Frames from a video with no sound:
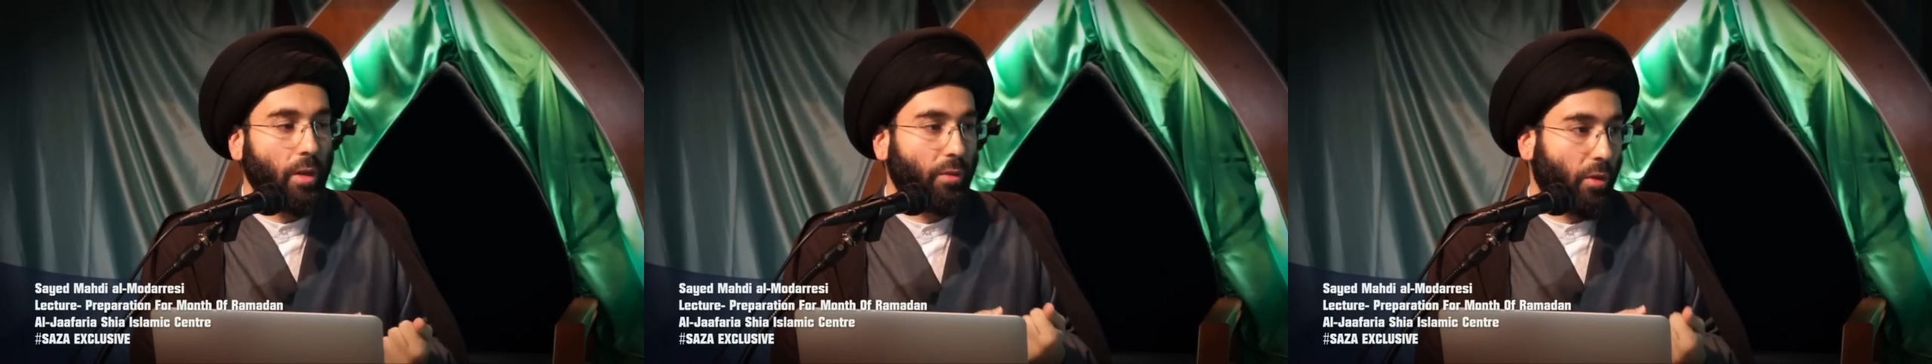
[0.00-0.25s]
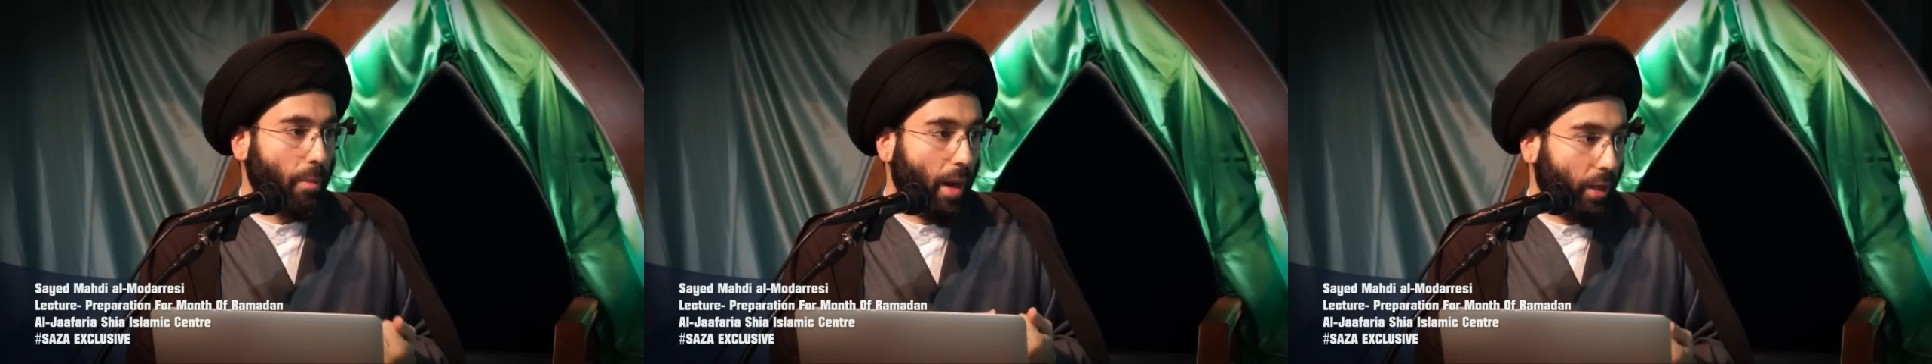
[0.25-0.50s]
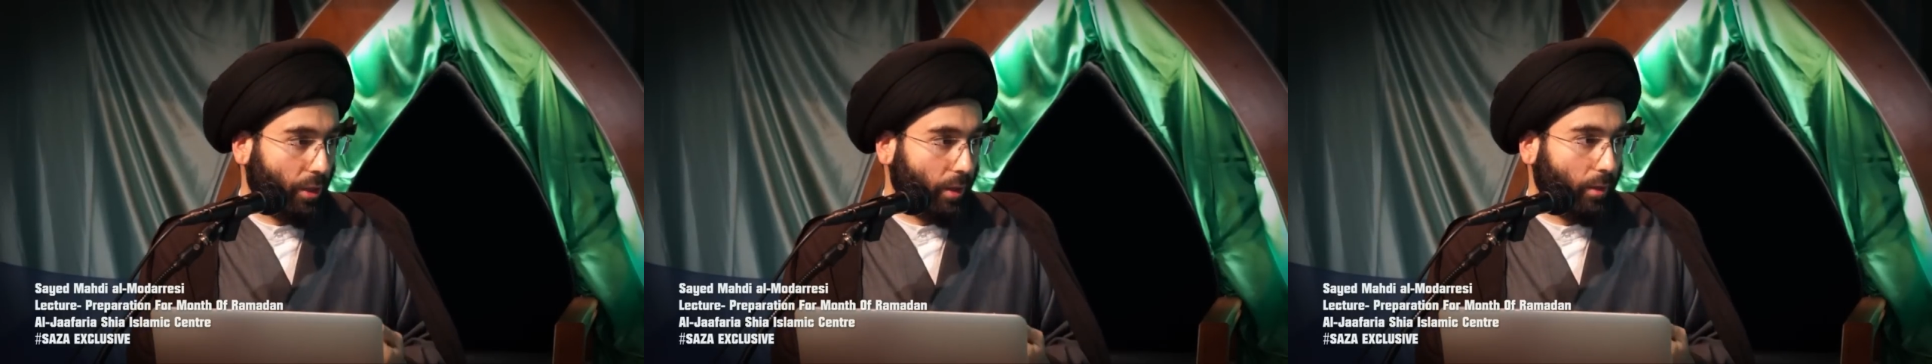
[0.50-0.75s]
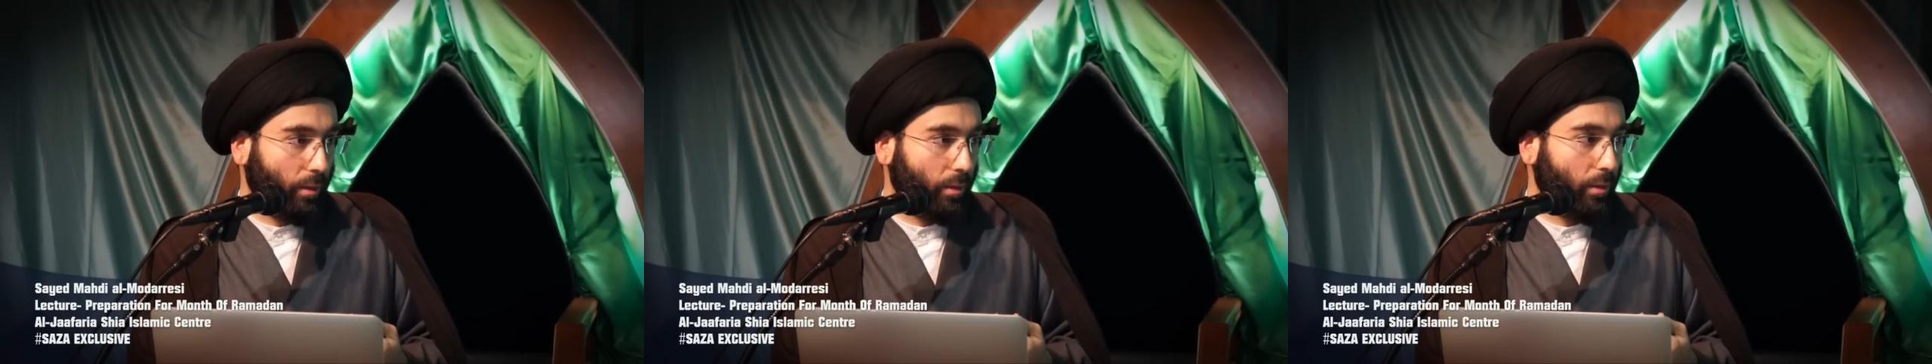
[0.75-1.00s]

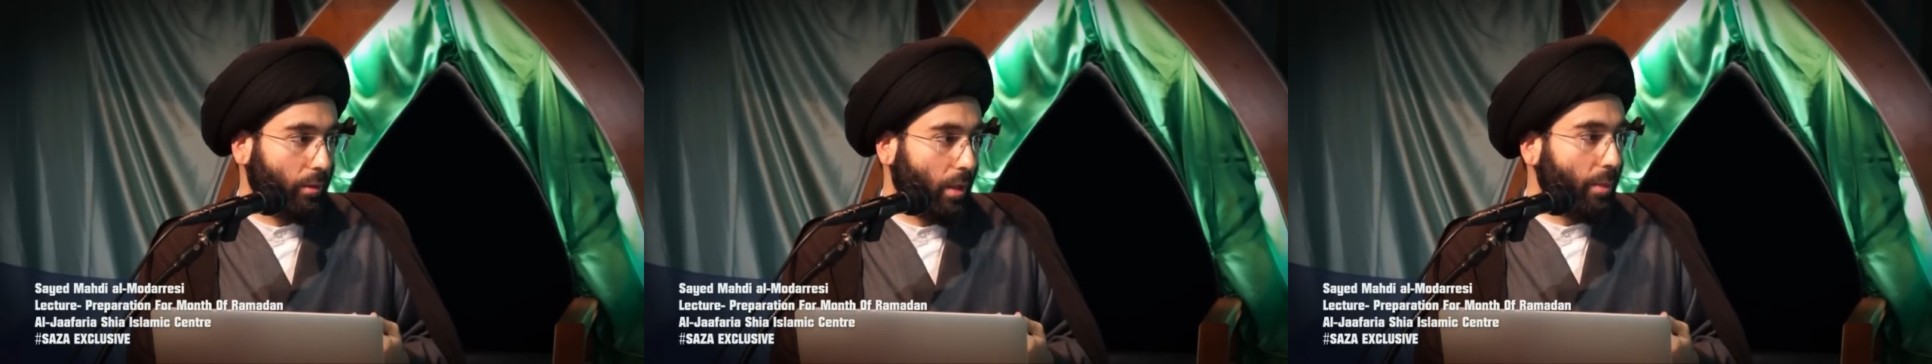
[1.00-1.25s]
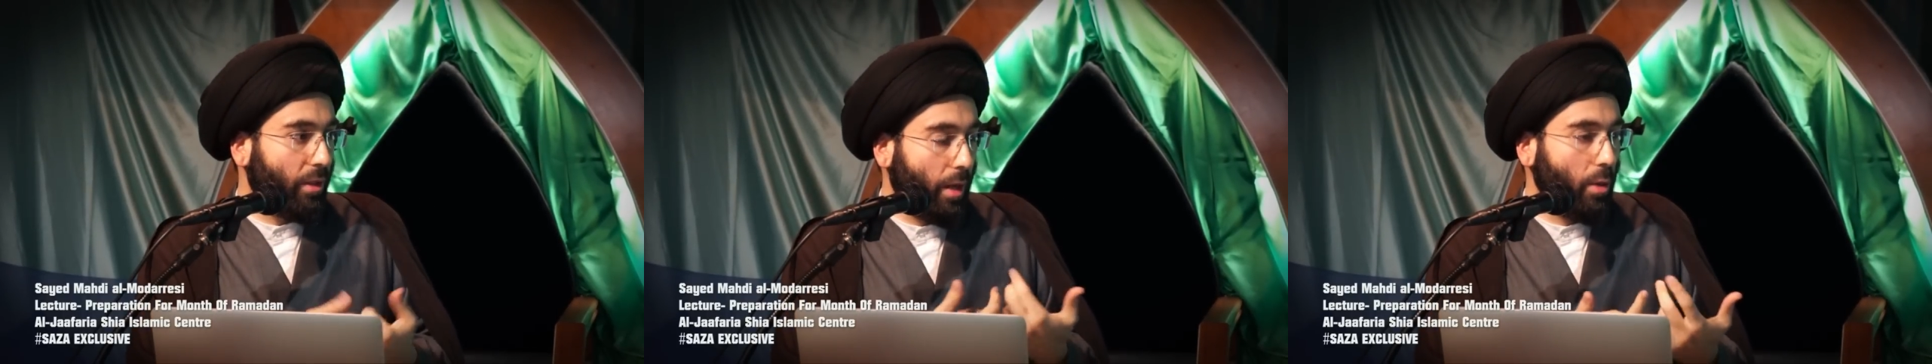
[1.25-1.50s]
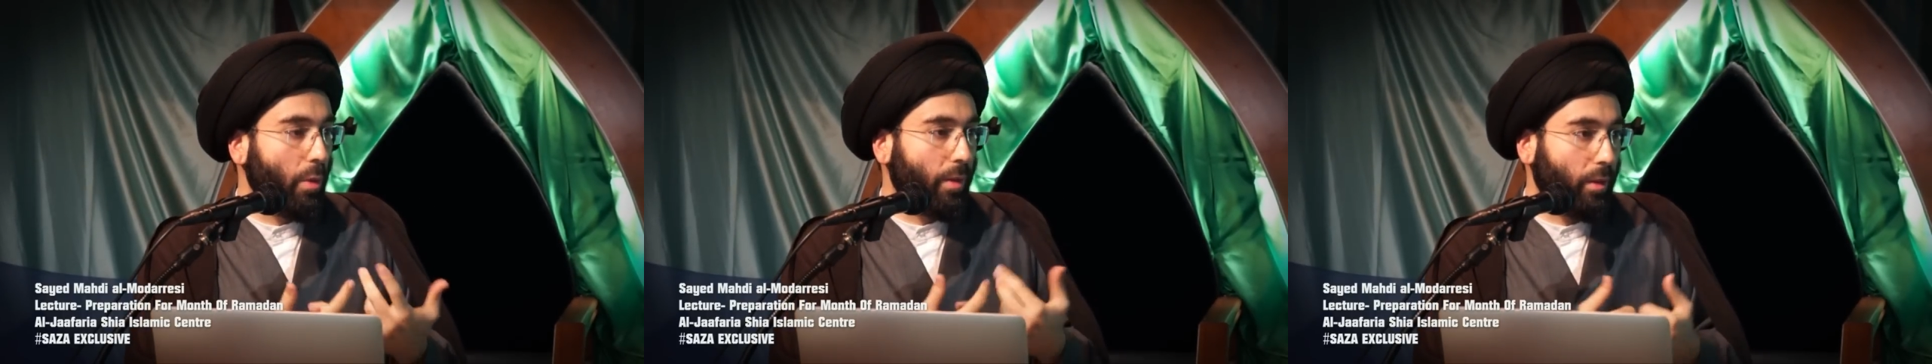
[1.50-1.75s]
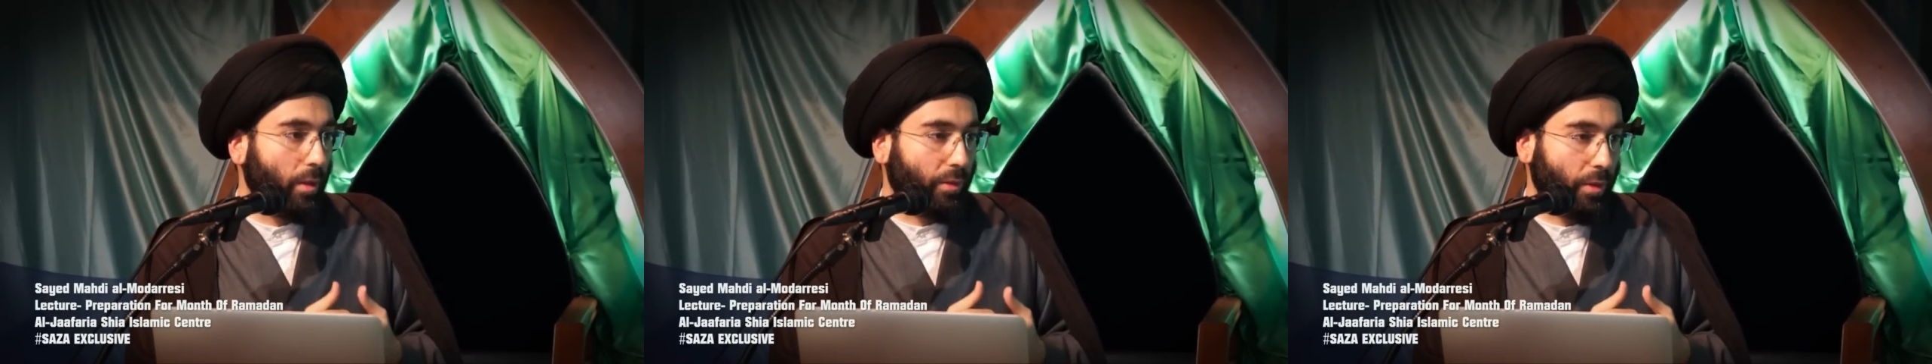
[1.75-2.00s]
information. Let me tell you what
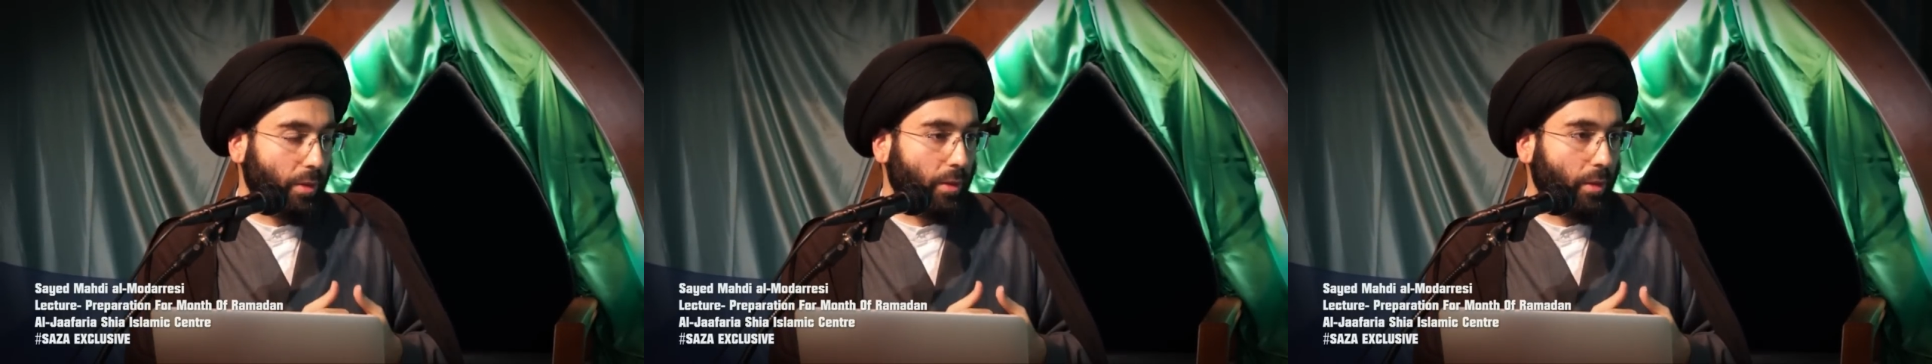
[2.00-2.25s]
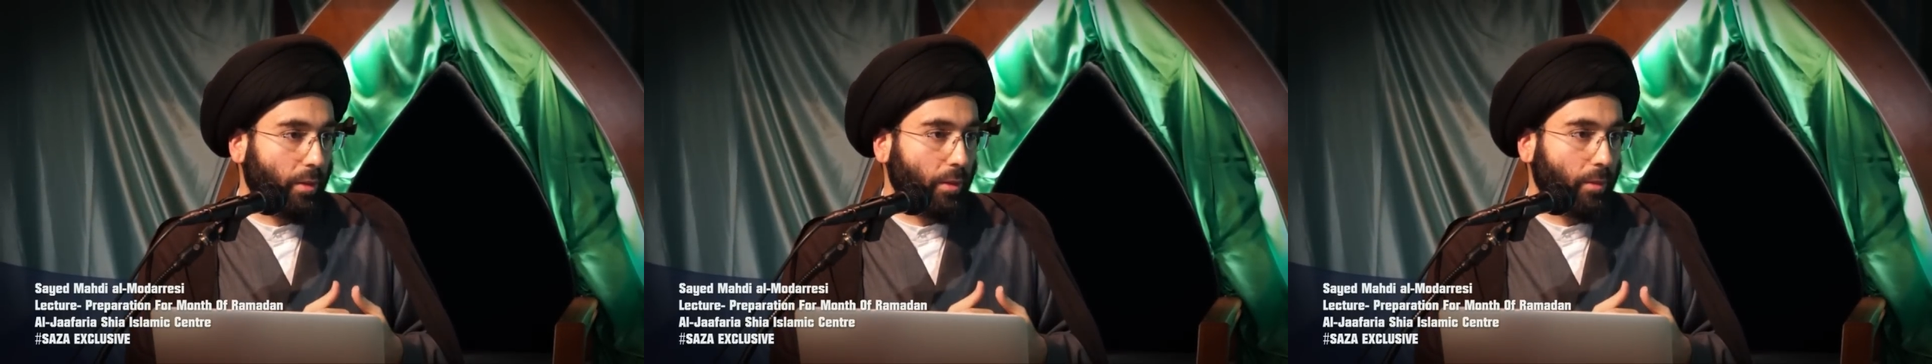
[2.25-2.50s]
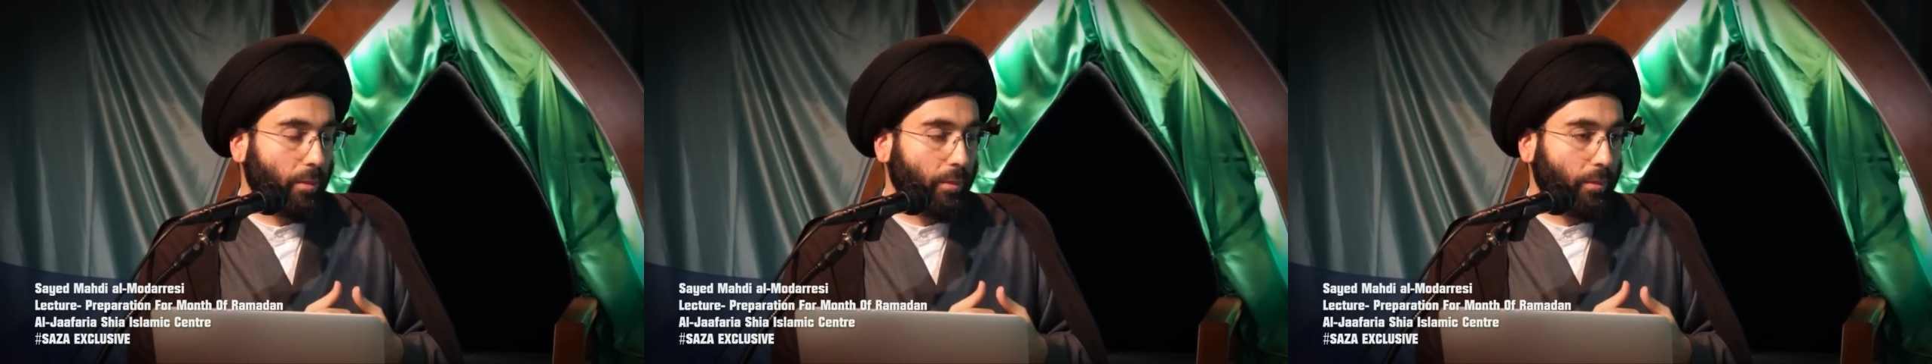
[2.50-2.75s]
the difference is.